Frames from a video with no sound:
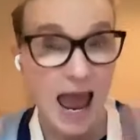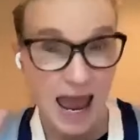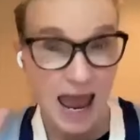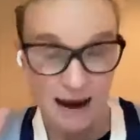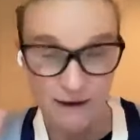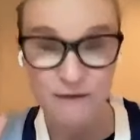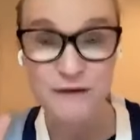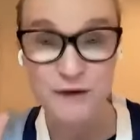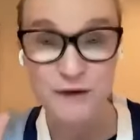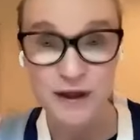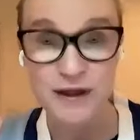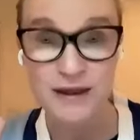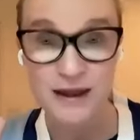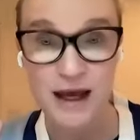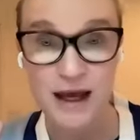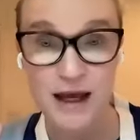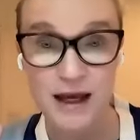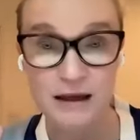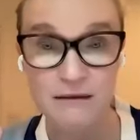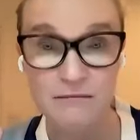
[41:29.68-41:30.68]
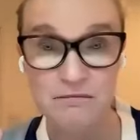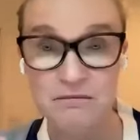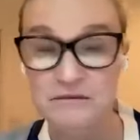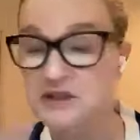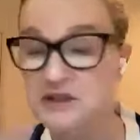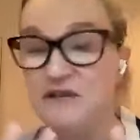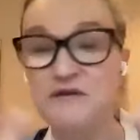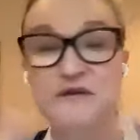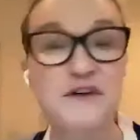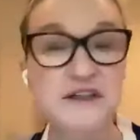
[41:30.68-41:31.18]
Everything,
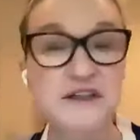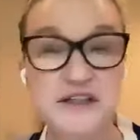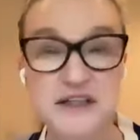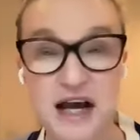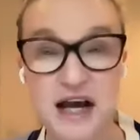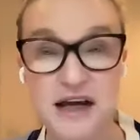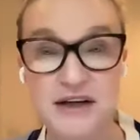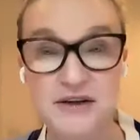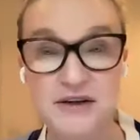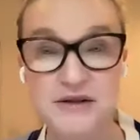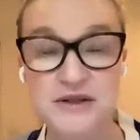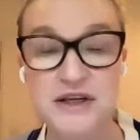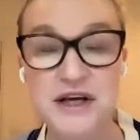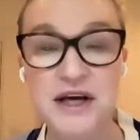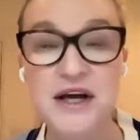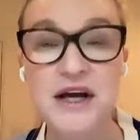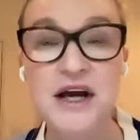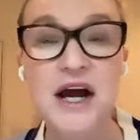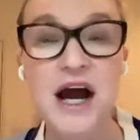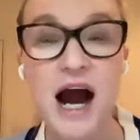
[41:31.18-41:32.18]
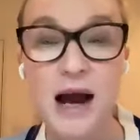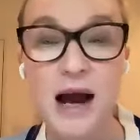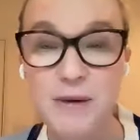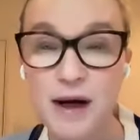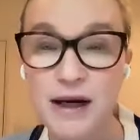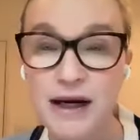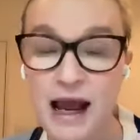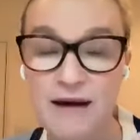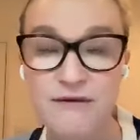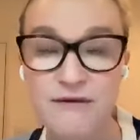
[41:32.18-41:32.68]
different designers, I
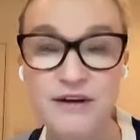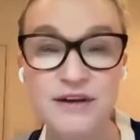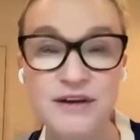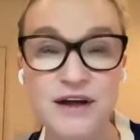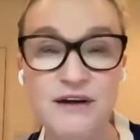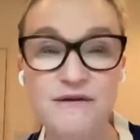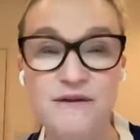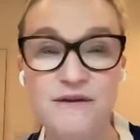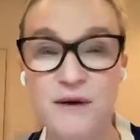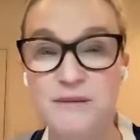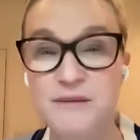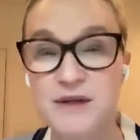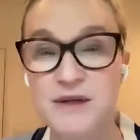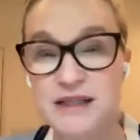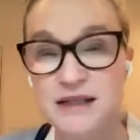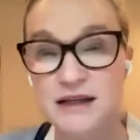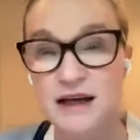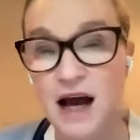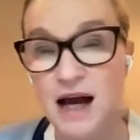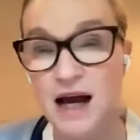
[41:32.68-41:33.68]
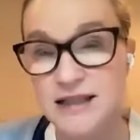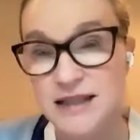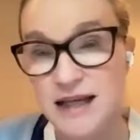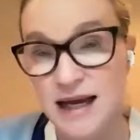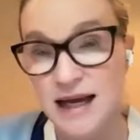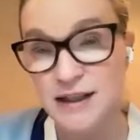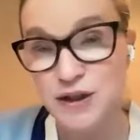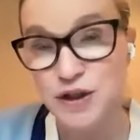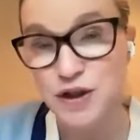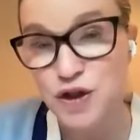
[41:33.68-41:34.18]
bought everything from a
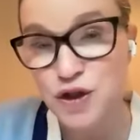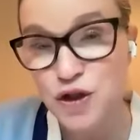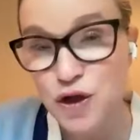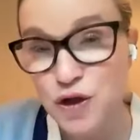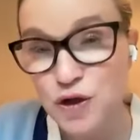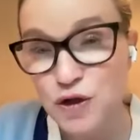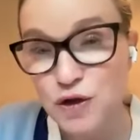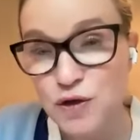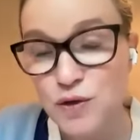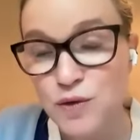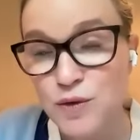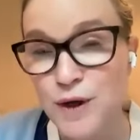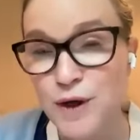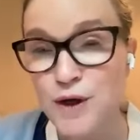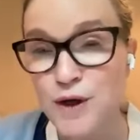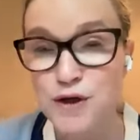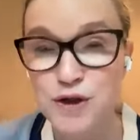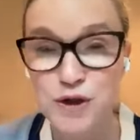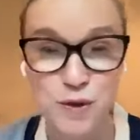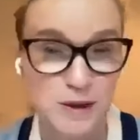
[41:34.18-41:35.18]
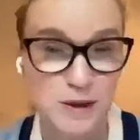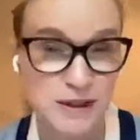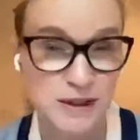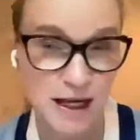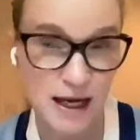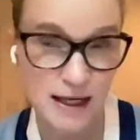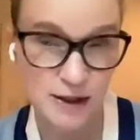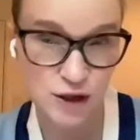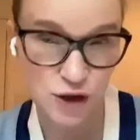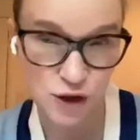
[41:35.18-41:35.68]
size 2 to a
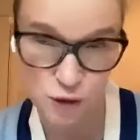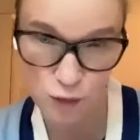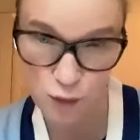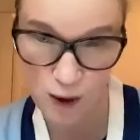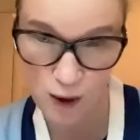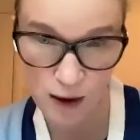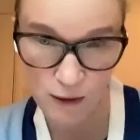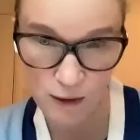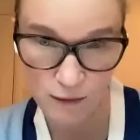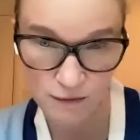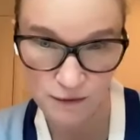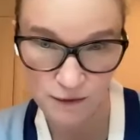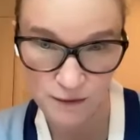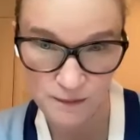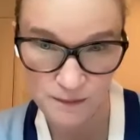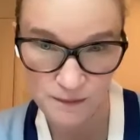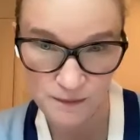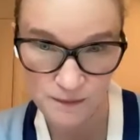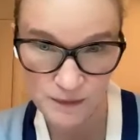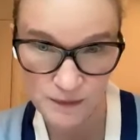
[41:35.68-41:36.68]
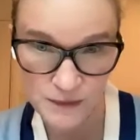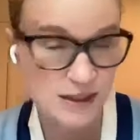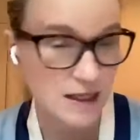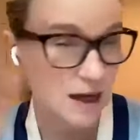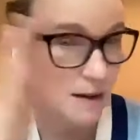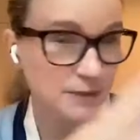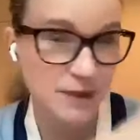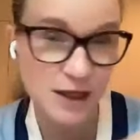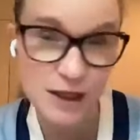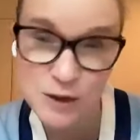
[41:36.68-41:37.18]
size 12.
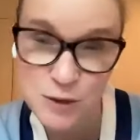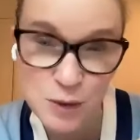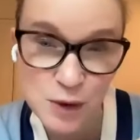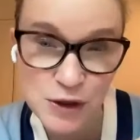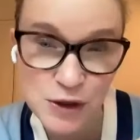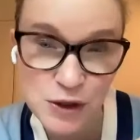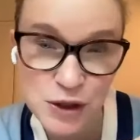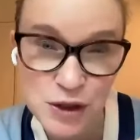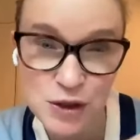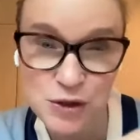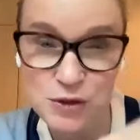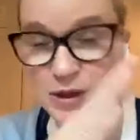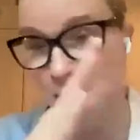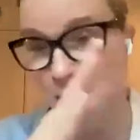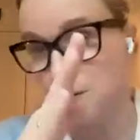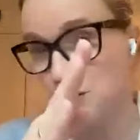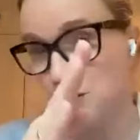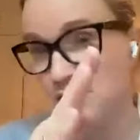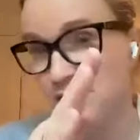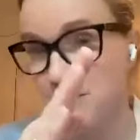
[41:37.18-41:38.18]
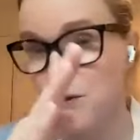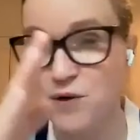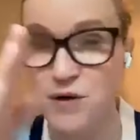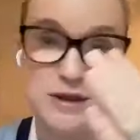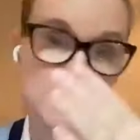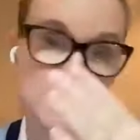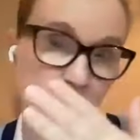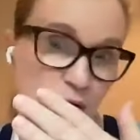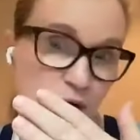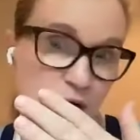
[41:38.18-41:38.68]
Some things were a 2, some were a
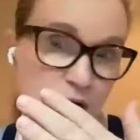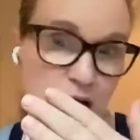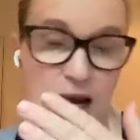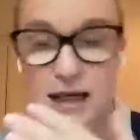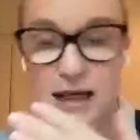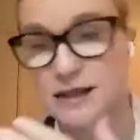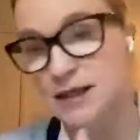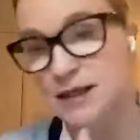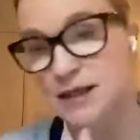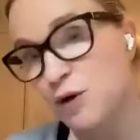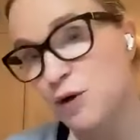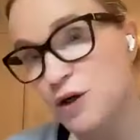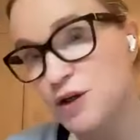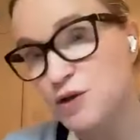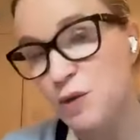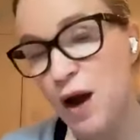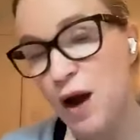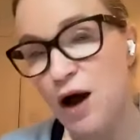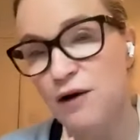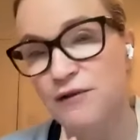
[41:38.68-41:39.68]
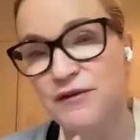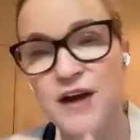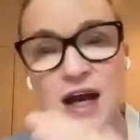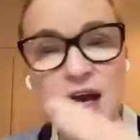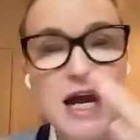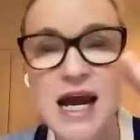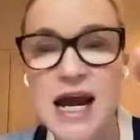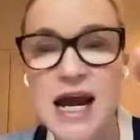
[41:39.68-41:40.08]
4, some were an 8, some were a 12.